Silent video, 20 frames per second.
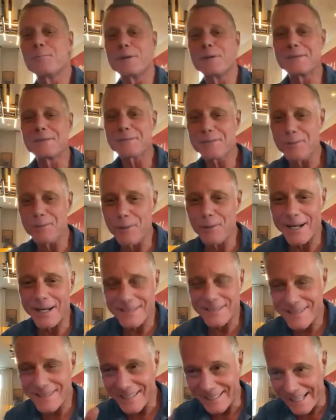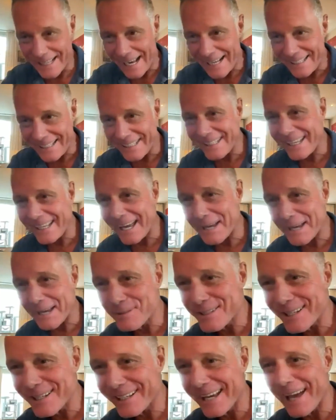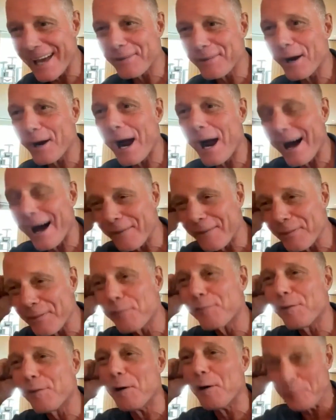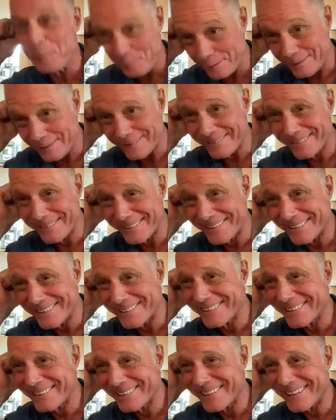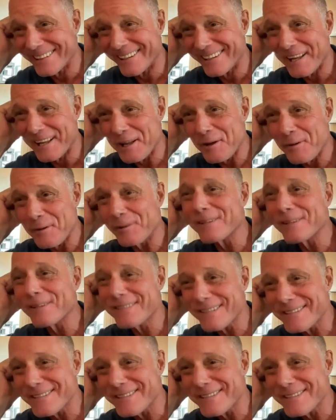we used to watch the Yankee games together on the phone. We used to